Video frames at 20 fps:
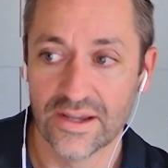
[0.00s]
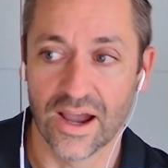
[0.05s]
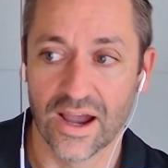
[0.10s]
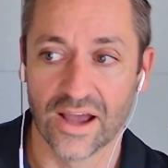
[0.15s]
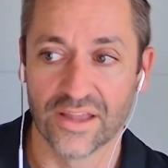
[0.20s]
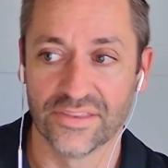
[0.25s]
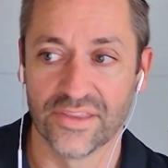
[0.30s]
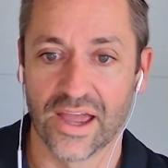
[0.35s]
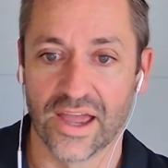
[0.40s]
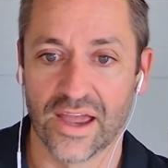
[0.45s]

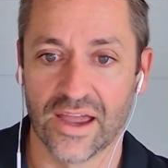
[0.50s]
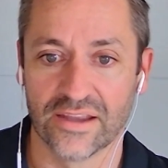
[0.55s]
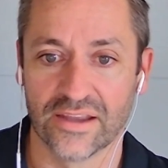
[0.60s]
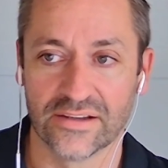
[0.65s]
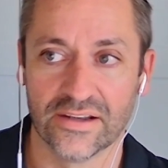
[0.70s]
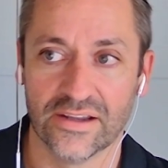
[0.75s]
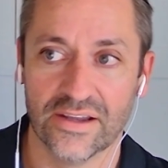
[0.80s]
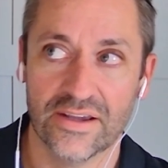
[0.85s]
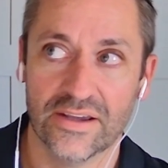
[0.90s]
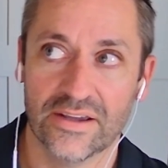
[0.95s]
And
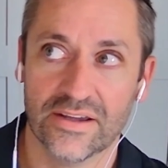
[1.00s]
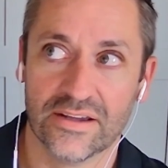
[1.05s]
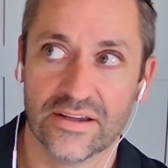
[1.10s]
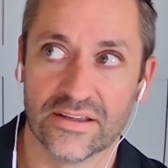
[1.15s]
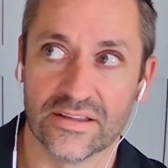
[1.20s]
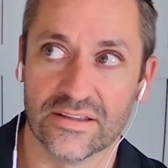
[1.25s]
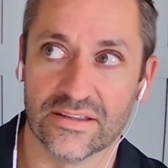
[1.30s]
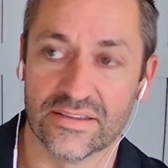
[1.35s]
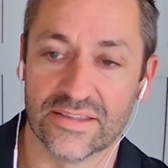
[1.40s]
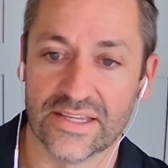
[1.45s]
then
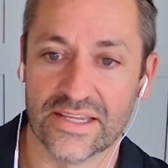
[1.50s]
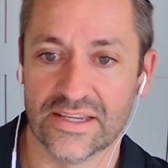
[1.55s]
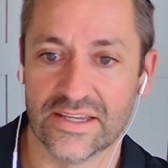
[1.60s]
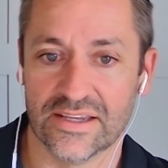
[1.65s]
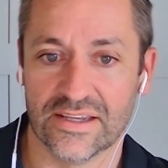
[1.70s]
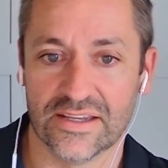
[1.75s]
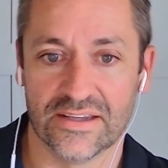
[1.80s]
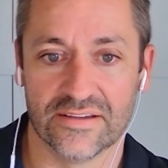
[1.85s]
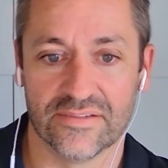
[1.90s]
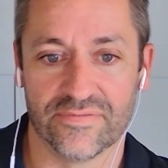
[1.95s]

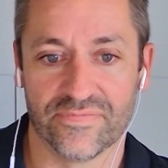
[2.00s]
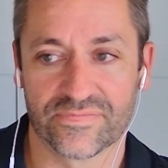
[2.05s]
the